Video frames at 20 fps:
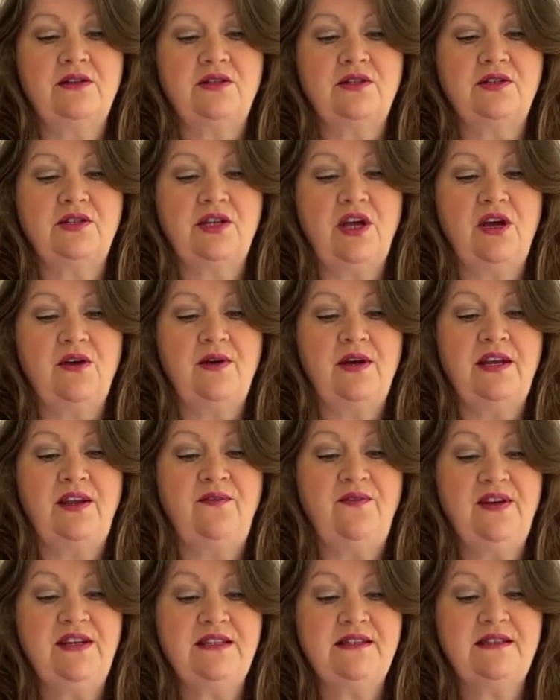So, and he
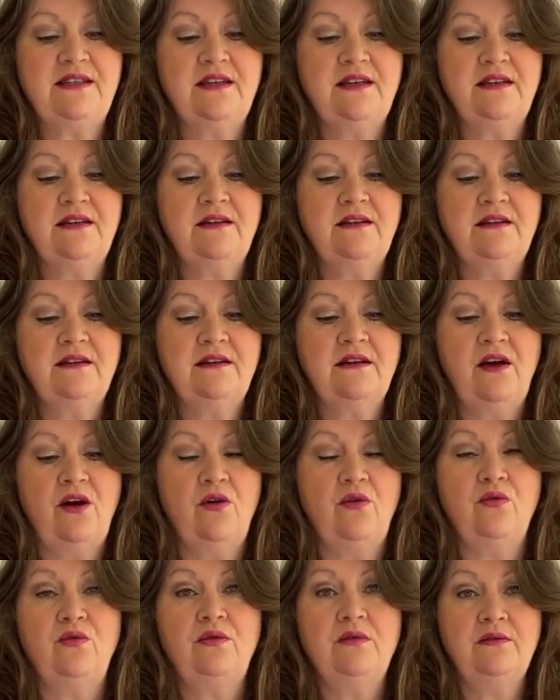fits a,
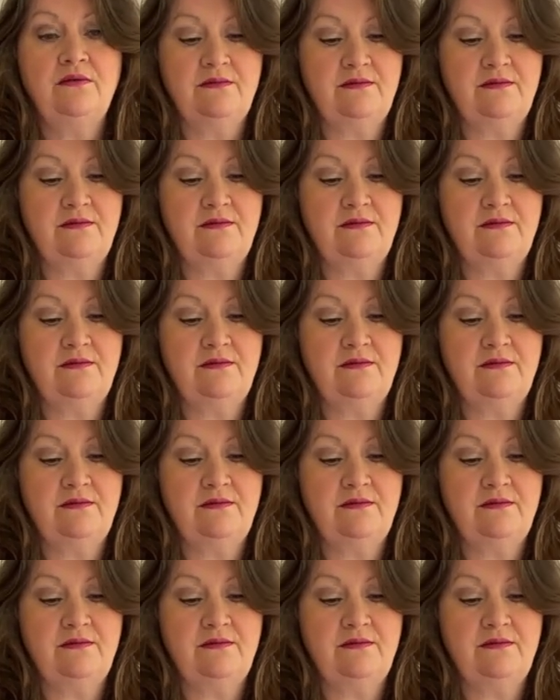oh,